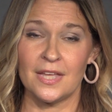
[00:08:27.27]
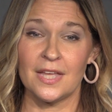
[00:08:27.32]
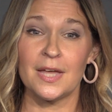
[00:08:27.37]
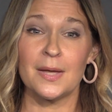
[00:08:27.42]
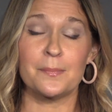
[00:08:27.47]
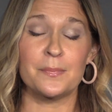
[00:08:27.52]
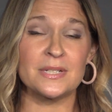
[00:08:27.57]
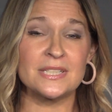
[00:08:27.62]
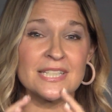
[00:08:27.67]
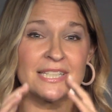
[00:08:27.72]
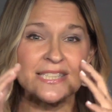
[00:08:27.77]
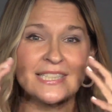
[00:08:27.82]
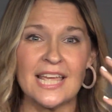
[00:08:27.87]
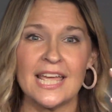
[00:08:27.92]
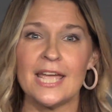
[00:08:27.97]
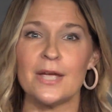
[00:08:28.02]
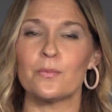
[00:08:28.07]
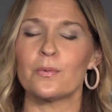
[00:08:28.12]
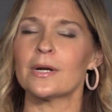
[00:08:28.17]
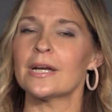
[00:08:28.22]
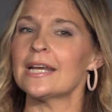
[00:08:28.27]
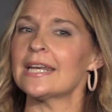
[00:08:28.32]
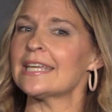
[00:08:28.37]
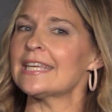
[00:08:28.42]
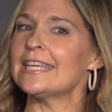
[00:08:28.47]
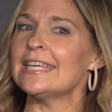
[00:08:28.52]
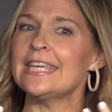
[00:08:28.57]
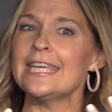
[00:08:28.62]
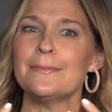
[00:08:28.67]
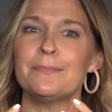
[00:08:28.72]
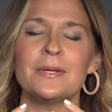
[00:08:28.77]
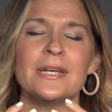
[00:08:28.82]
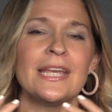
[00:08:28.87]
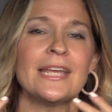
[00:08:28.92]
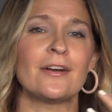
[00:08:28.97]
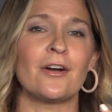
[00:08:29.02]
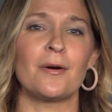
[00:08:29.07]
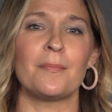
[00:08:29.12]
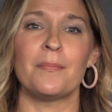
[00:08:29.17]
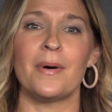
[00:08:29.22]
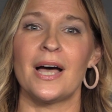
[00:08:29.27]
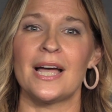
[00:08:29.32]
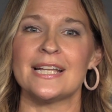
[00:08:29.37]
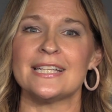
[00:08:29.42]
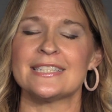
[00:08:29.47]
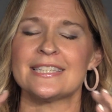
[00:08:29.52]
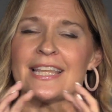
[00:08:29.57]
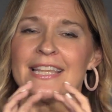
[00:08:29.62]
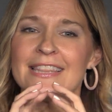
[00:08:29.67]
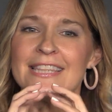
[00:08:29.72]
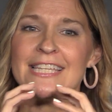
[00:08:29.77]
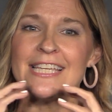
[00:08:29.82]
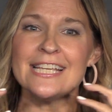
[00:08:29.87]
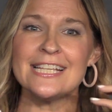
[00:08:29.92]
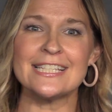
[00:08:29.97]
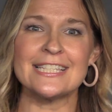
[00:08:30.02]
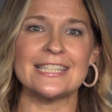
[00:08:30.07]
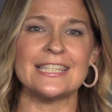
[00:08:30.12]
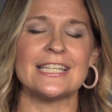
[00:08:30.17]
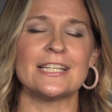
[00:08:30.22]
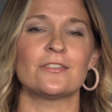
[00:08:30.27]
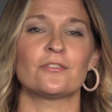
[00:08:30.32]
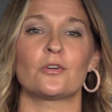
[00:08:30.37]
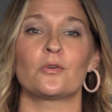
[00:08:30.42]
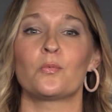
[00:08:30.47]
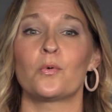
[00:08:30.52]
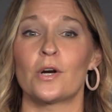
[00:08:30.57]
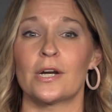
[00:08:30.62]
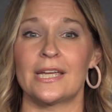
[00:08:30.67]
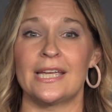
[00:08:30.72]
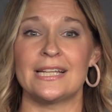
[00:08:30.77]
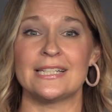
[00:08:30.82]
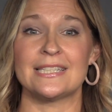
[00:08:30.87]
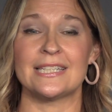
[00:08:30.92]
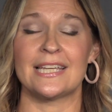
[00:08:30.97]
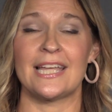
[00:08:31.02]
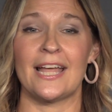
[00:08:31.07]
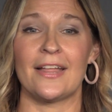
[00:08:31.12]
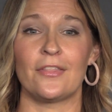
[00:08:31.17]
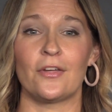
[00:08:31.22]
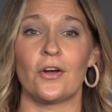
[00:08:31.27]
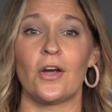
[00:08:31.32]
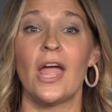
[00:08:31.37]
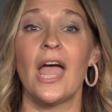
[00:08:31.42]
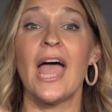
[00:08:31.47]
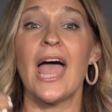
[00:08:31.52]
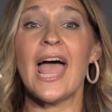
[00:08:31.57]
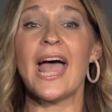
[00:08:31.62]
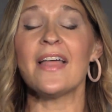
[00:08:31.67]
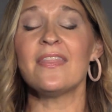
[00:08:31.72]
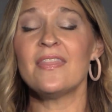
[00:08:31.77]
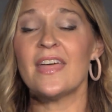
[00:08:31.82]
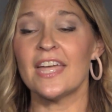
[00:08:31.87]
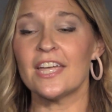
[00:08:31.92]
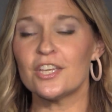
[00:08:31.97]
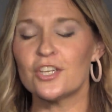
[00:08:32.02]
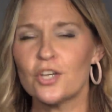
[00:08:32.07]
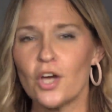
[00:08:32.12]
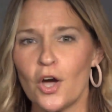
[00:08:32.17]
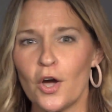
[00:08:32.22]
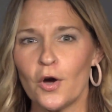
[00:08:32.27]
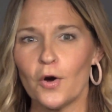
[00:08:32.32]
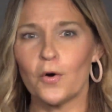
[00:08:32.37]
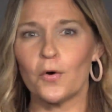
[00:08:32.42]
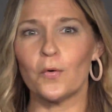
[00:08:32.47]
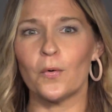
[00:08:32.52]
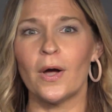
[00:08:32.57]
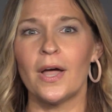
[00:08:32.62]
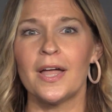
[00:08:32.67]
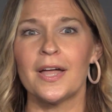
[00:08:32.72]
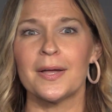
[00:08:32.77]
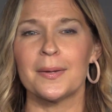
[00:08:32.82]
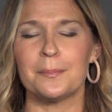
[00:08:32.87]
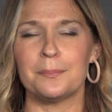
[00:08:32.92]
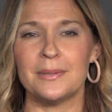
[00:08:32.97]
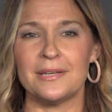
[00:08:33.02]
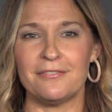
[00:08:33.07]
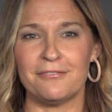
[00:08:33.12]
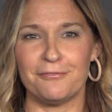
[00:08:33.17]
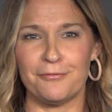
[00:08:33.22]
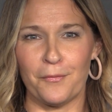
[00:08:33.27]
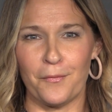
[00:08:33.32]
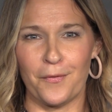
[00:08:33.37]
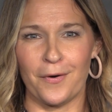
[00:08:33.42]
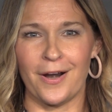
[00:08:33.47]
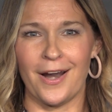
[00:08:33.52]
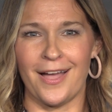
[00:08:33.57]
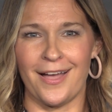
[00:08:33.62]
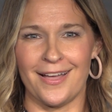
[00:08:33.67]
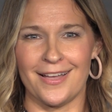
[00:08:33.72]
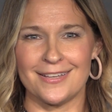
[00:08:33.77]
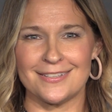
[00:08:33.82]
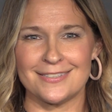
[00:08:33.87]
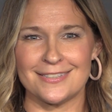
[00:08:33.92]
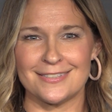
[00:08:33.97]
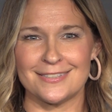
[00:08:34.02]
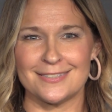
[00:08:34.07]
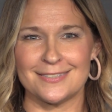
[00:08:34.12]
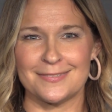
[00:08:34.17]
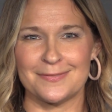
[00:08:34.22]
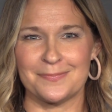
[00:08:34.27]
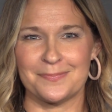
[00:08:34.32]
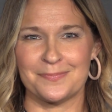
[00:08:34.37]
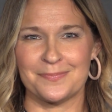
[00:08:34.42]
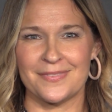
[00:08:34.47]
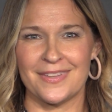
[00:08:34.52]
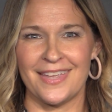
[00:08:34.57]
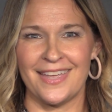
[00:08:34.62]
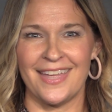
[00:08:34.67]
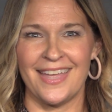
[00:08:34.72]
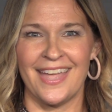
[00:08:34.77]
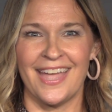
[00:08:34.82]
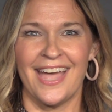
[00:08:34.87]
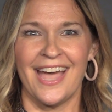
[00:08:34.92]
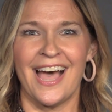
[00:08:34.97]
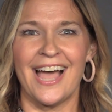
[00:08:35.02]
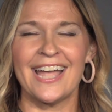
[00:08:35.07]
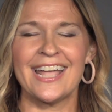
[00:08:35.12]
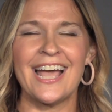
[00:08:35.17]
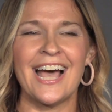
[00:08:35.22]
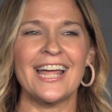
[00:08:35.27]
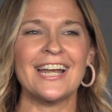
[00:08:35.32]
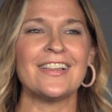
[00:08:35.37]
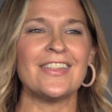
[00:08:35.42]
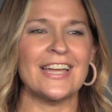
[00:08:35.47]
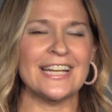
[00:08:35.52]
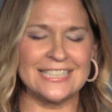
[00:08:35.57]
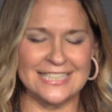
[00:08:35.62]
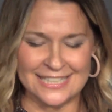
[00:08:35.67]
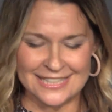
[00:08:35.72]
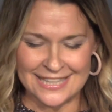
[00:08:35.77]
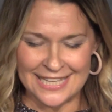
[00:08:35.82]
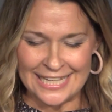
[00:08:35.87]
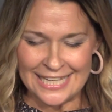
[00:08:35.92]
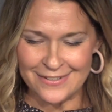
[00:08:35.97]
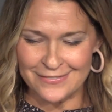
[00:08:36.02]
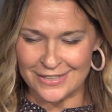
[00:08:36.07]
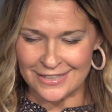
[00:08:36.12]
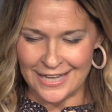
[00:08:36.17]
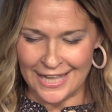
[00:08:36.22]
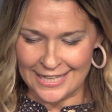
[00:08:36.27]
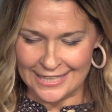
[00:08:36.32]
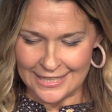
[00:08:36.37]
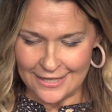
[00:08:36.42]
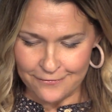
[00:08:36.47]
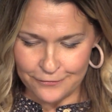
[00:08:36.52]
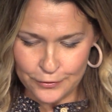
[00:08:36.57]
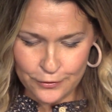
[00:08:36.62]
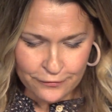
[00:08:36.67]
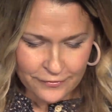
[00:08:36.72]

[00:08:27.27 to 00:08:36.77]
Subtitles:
But today, we're going to keep it in our minds that these things are working together and they go before us. I kind of like to think of it like if you've